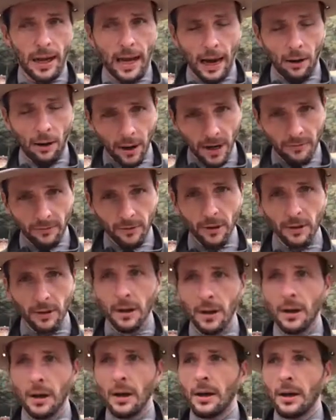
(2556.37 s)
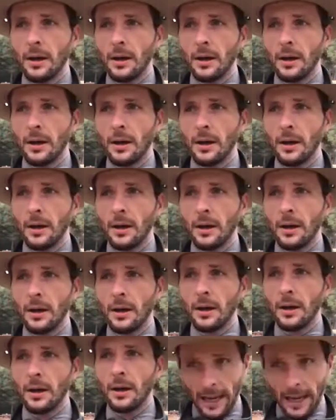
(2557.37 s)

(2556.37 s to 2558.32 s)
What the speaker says: However, there are